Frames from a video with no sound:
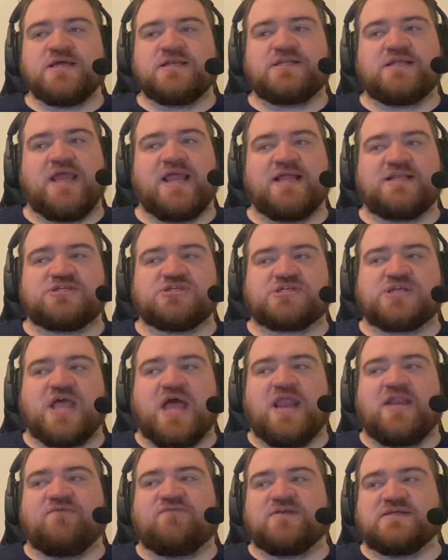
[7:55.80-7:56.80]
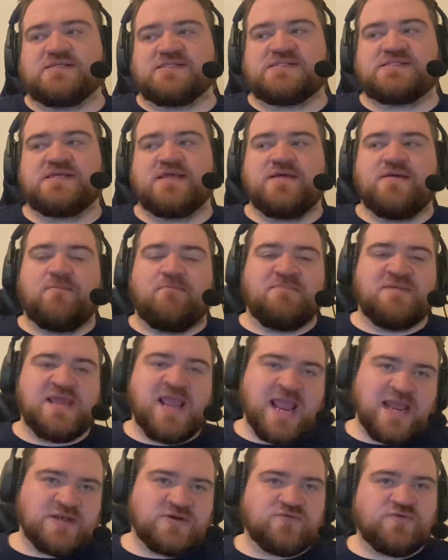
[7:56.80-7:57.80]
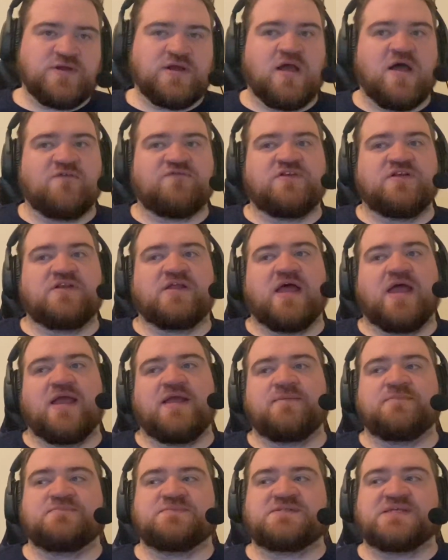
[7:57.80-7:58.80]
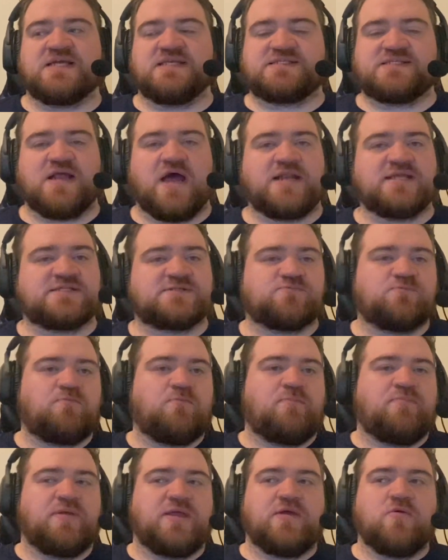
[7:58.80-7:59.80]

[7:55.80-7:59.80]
It just kind of is meandering oftentimes. It's not as big